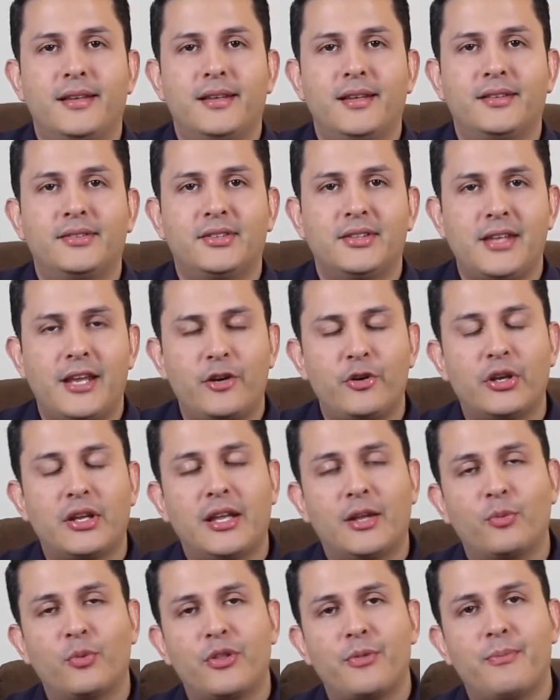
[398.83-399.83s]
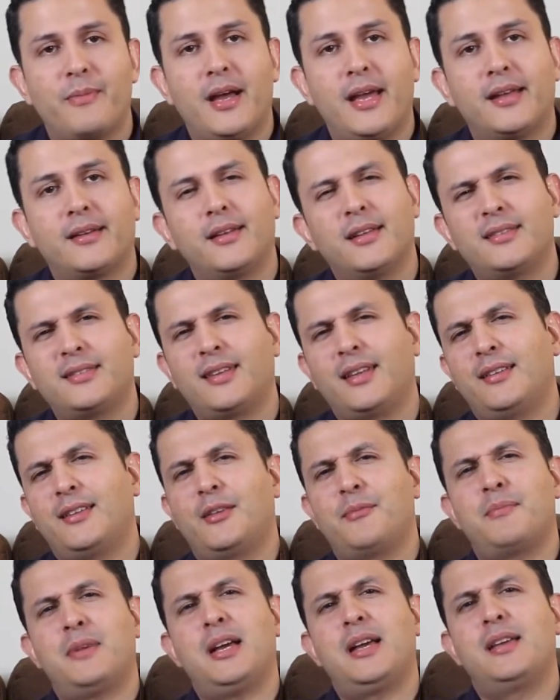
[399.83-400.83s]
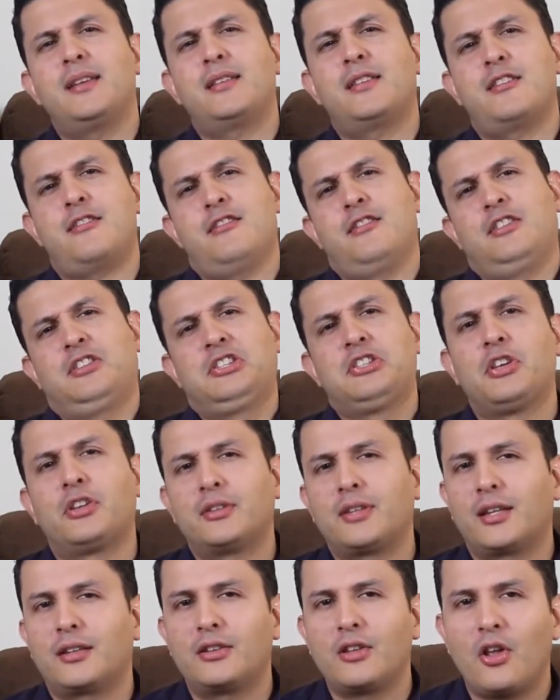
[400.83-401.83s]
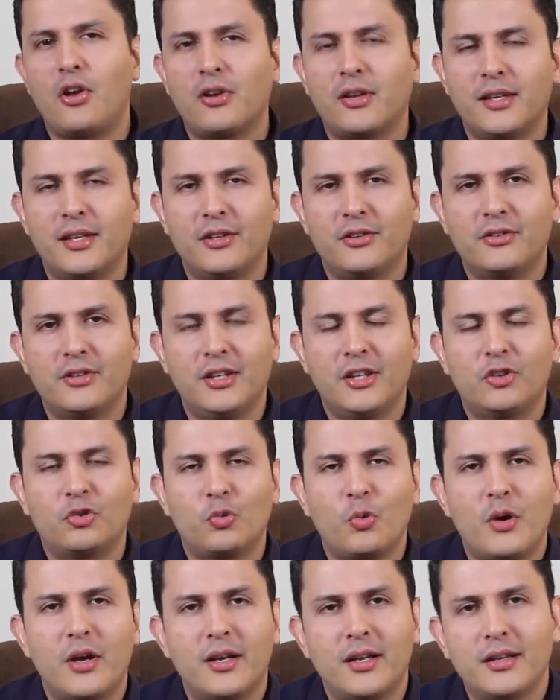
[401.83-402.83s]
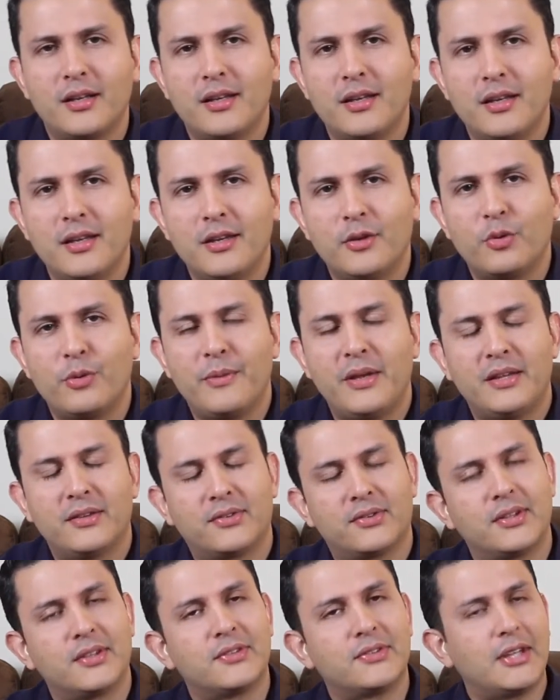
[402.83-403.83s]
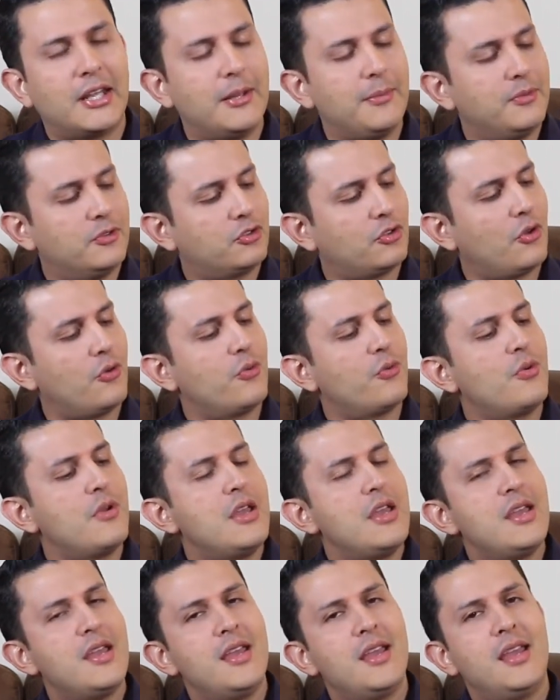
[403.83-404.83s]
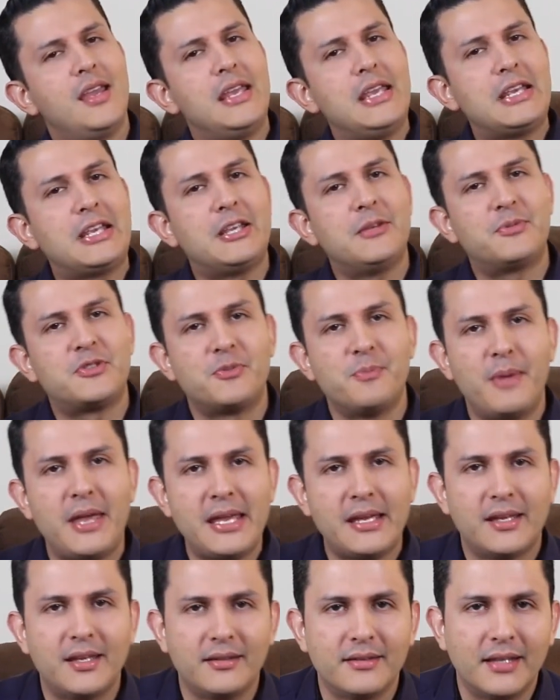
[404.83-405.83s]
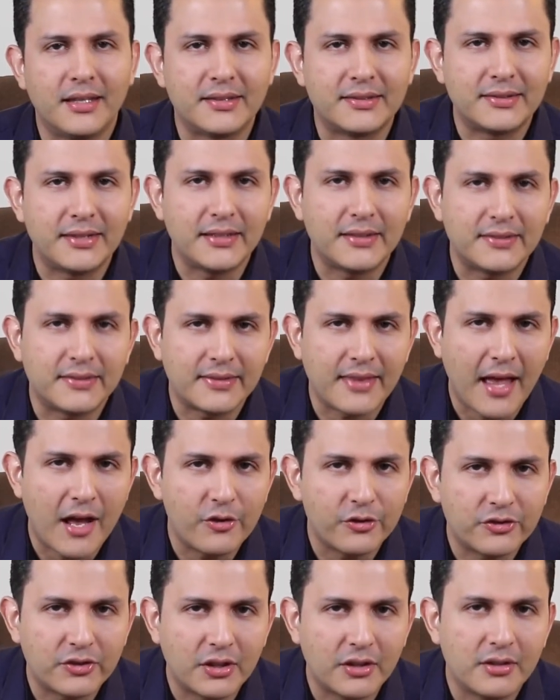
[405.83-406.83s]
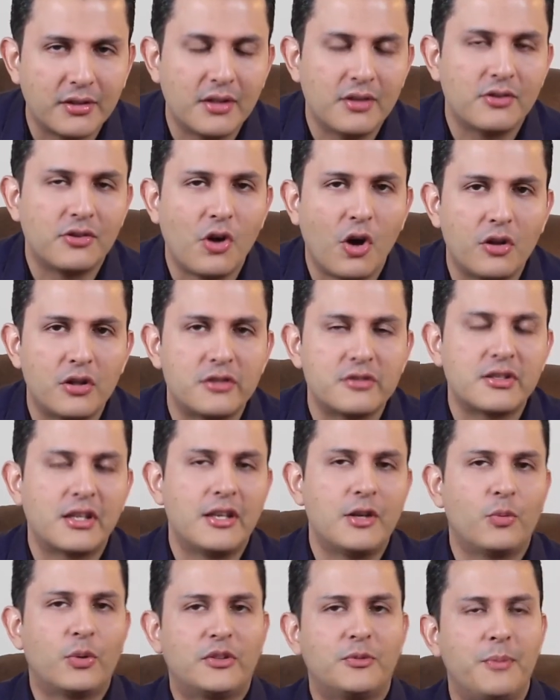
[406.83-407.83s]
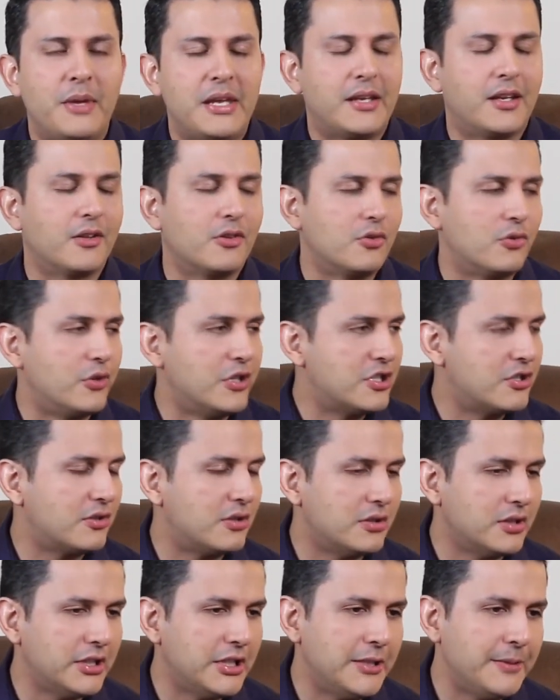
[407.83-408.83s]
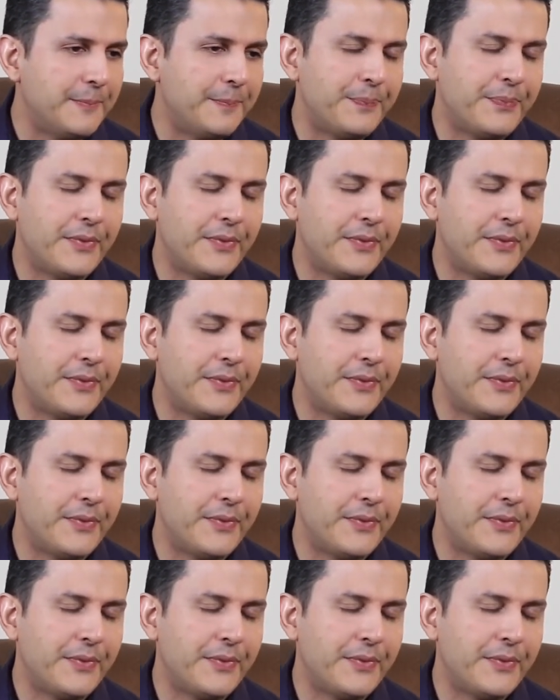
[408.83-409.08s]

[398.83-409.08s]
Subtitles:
scenario again with Mike, let's say that Mike is not that lucky on this one and he remains the same, so he keeps making the $6,000 that he was making originally,